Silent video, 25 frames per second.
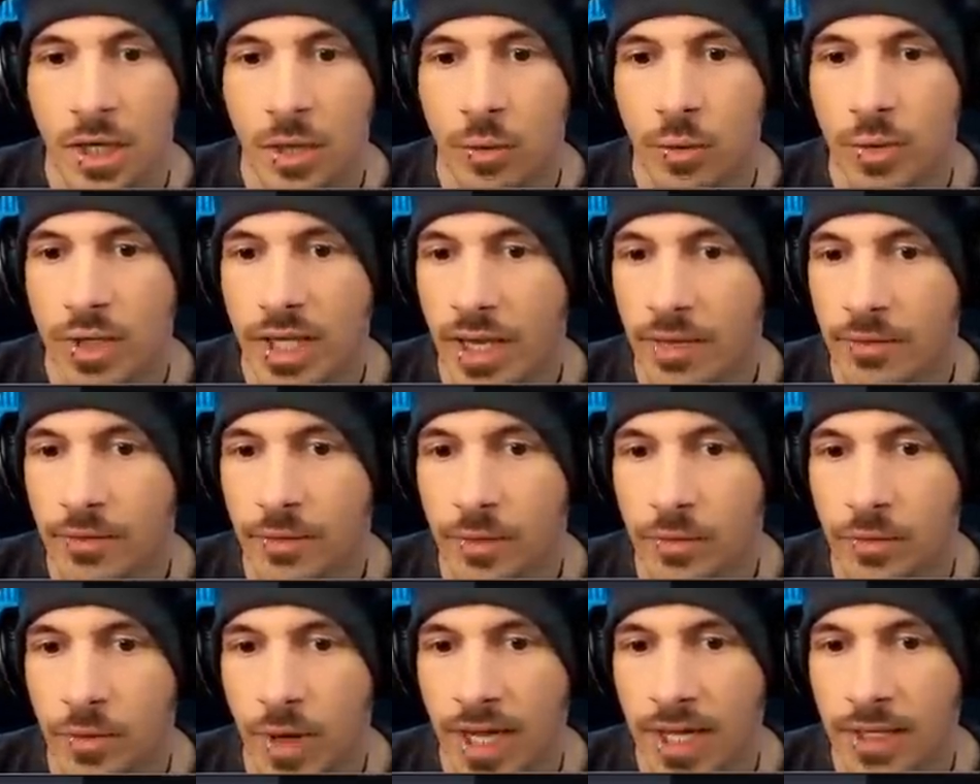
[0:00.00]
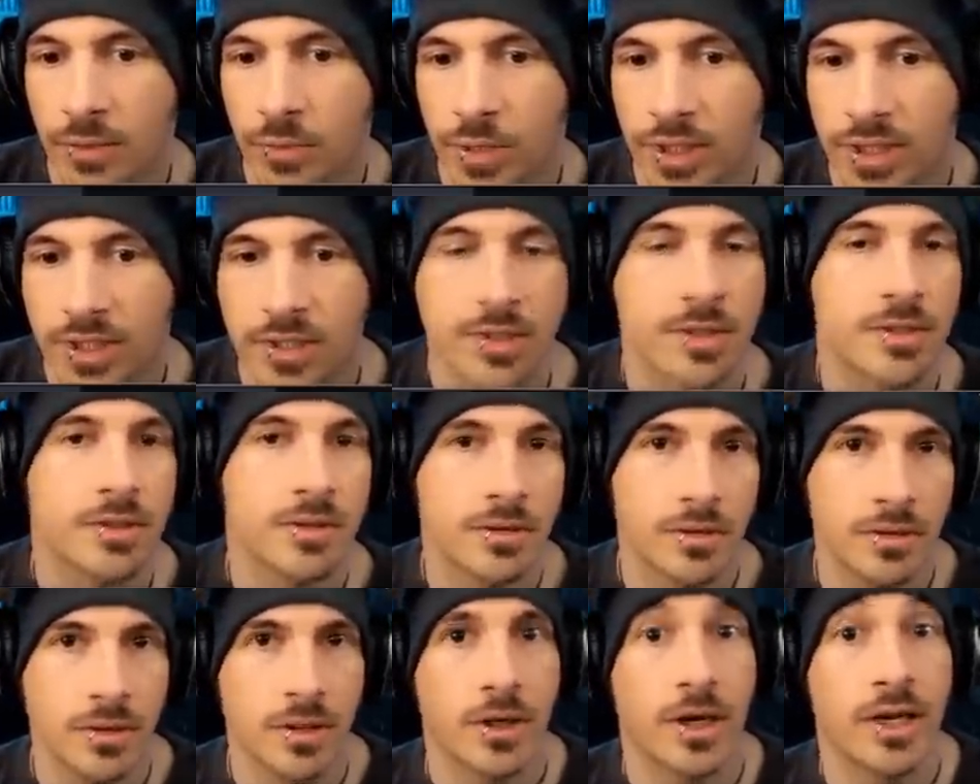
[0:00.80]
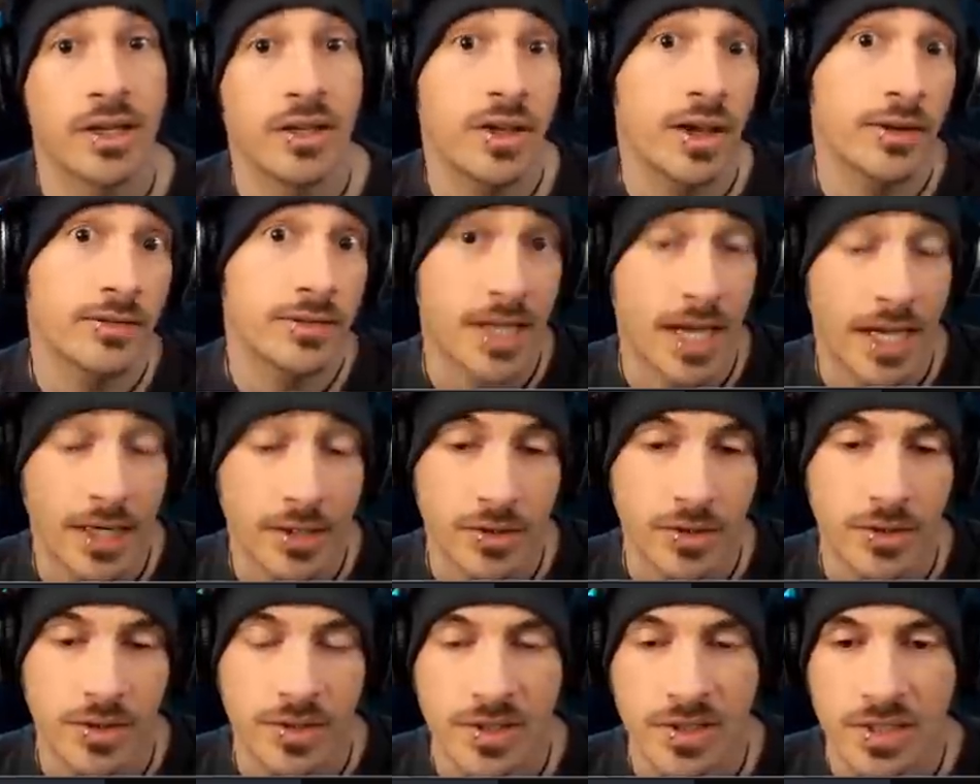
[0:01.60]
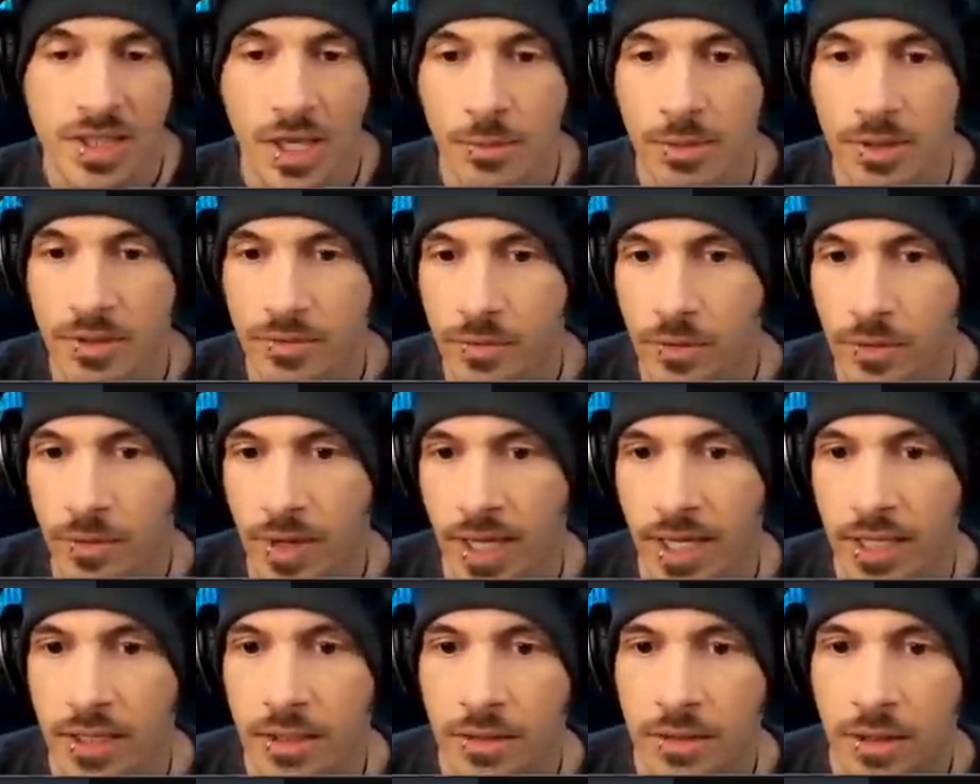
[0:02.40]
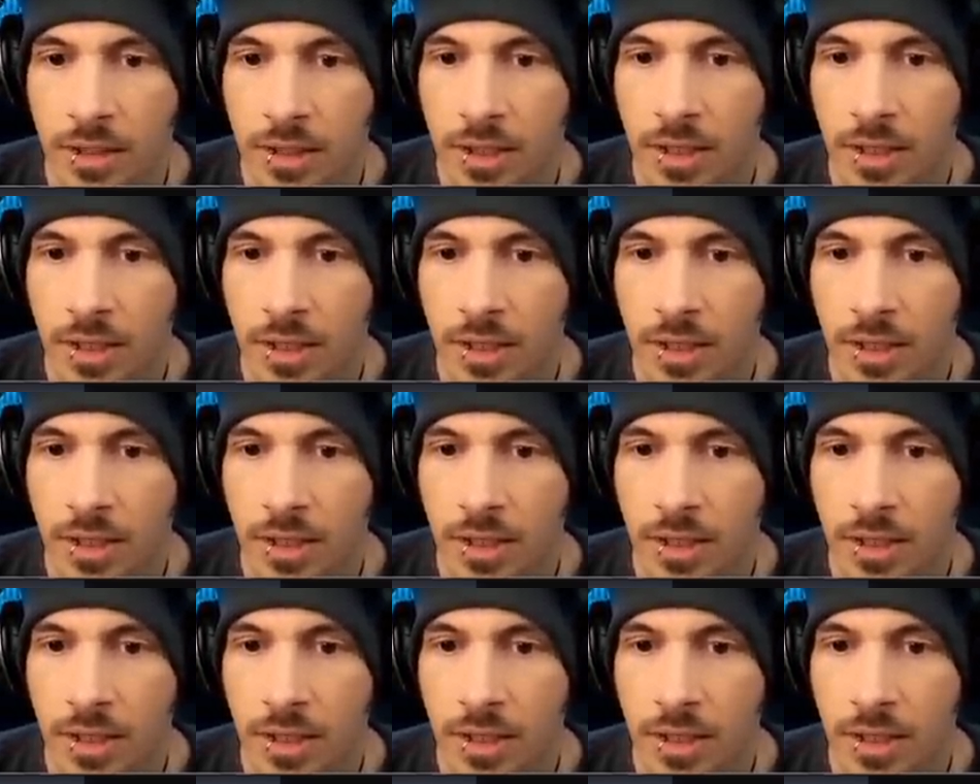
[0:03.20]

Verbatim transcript: We have Verad, which is, you know, you have to actually summon Verad.